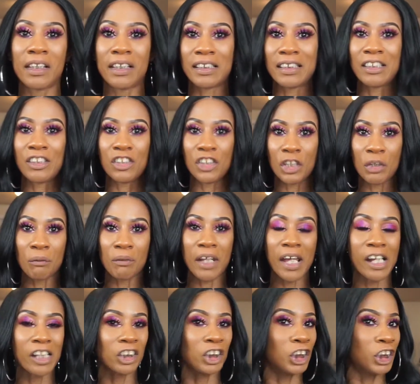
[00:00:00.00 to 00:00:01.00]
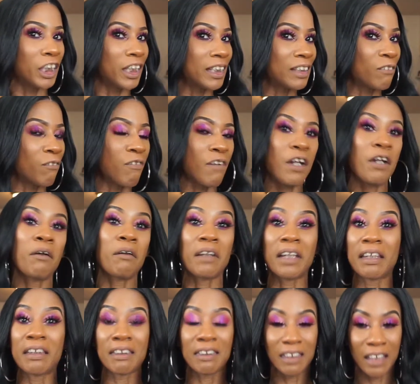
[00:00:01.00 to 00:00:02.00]
this unit. She's
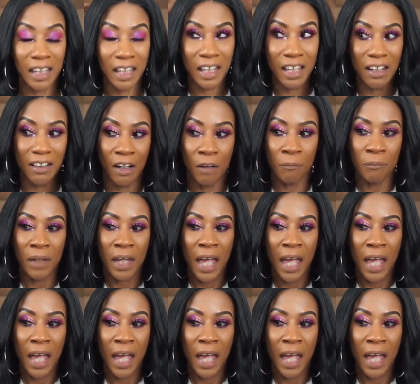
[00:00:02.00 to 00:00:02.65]
fairly thin.